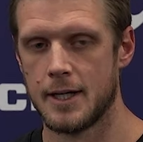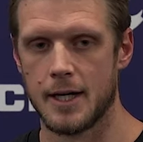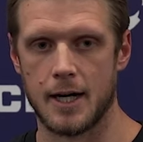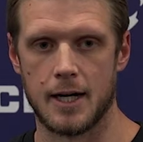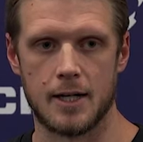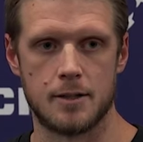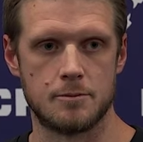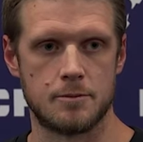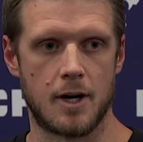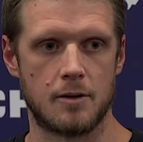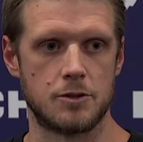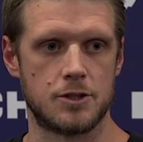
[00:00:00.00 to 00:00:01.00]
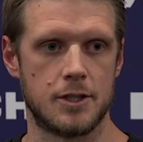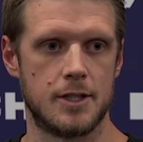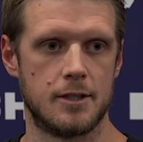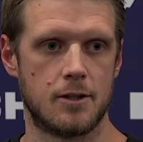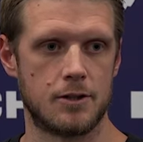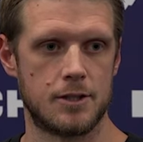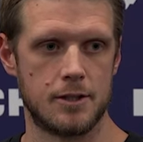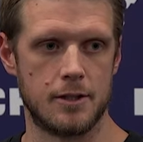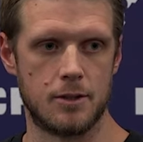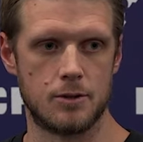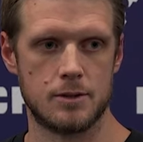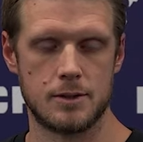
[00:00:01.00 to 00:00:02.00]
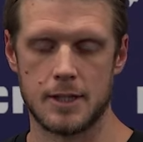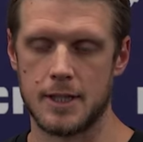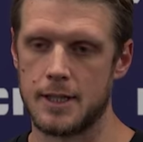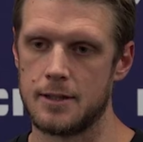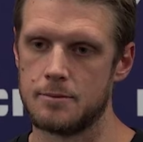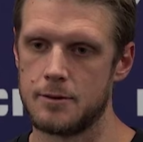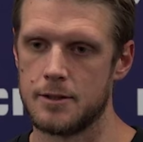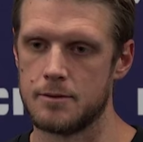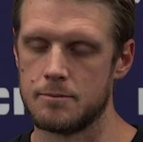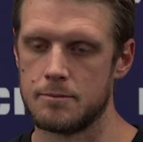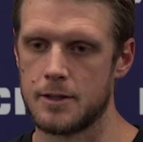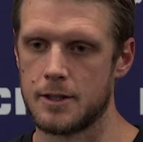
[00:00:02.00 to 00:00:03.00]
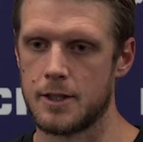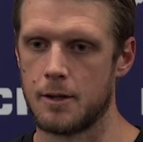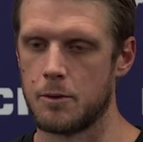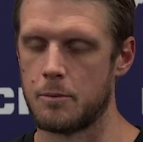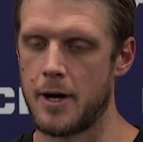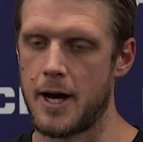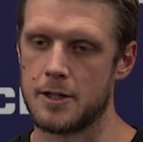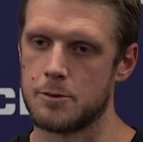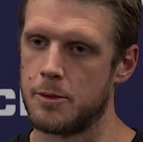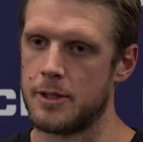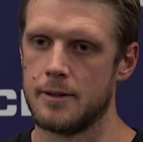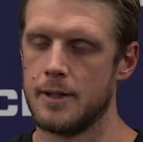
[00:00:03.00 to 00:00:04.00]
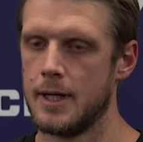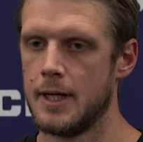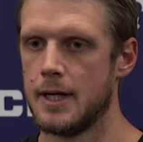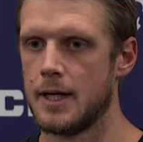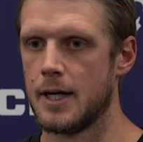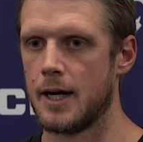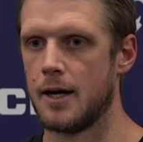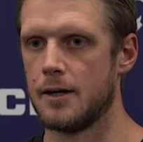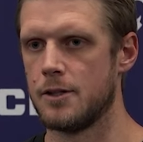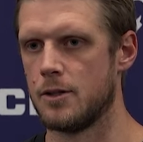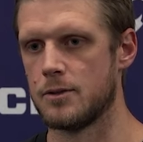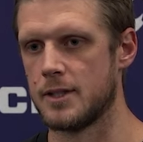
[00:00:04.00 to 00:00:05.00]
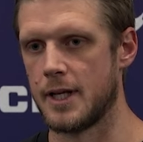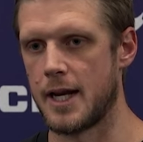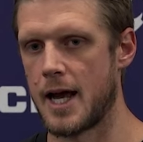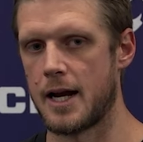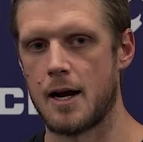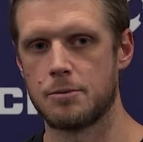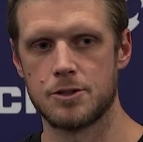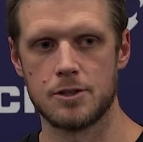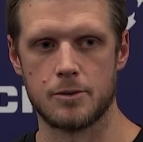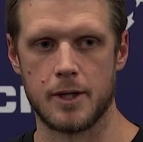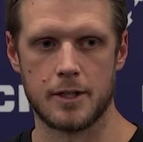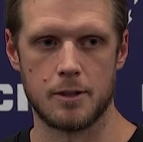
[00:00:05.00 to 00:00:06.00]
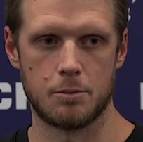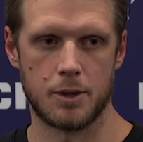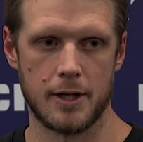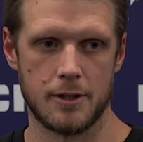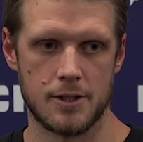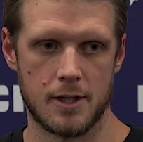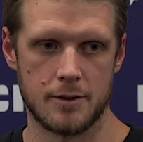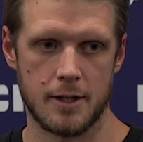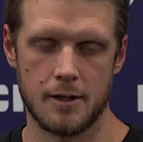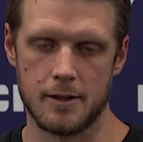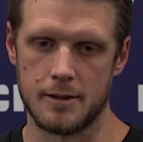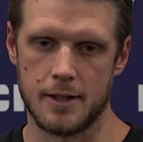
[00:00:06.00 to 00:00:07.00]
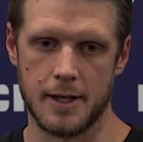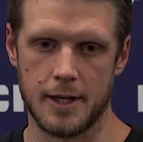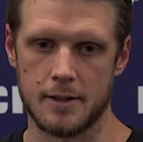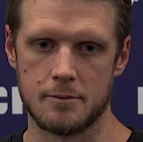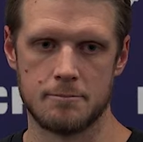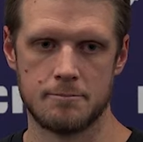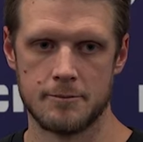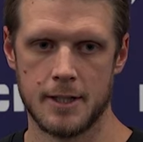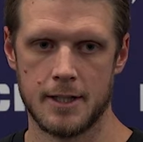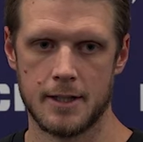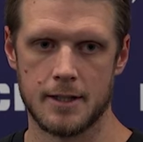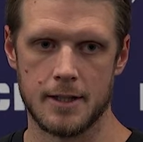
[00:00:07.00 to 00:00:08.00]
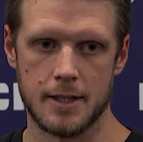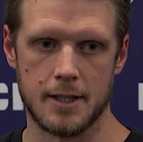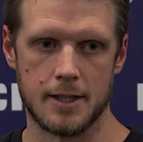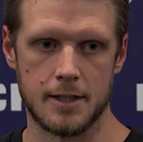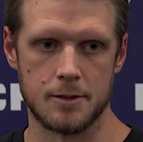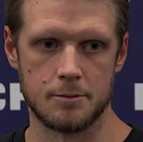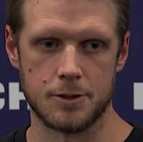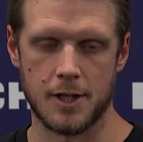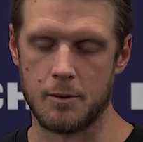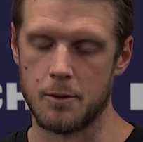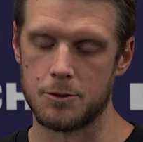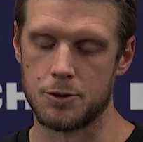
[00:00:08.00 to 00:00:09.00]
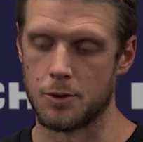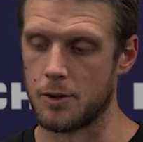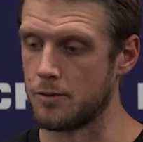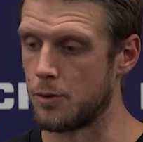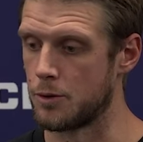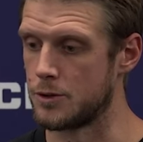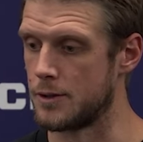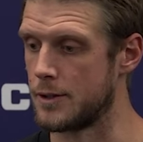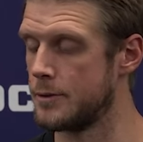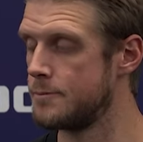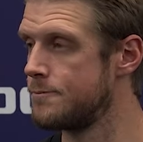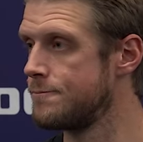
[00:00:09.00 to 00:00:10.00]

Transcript: uh, obviously didn't, you know, uh, didn't, didn't come to pass. But, uh, you know, it, it, had options. We had good players out there and, and uh, just came up short, unfortunately.